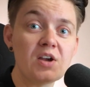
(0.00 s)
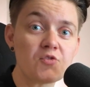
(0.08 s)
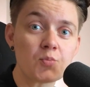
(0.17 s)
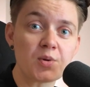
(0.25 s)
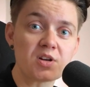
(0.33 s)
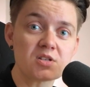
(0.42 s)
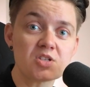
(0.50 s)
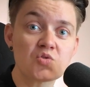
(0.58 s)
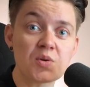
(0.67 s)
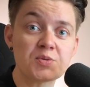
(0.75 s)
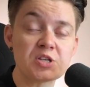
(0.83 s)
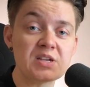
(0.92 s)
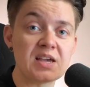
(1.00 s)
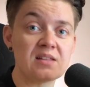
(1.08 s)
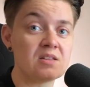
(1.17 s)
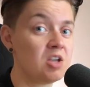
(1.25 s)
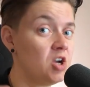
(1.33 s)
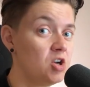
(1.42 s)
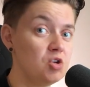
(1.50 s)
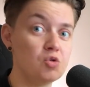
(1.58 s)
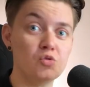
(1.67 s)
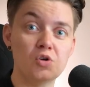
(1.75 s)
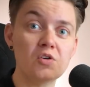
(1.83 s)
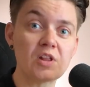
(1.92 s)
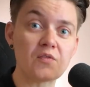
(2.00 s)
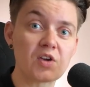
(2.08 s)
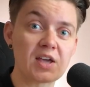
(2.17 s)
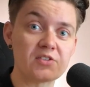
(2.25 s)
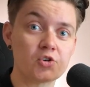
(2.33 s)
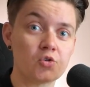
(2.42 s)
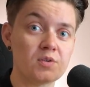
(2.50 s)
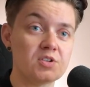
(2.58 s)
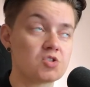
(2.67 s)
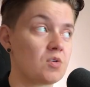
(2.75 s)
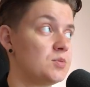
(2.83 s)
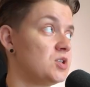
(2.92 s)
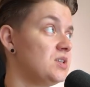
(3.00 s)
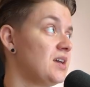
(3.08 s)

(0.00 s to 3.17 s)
have a product description yet. You don't have a category description